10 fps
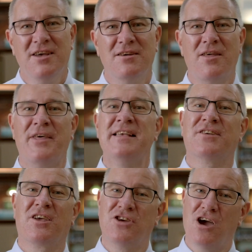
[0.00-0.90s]
the things that
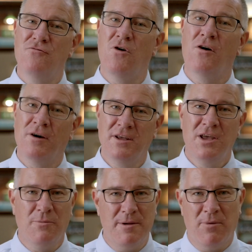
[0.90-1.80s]
could go wrong
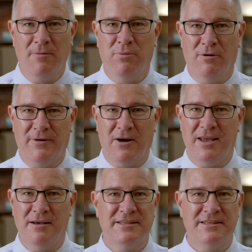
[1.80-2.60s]
with bond portfolios.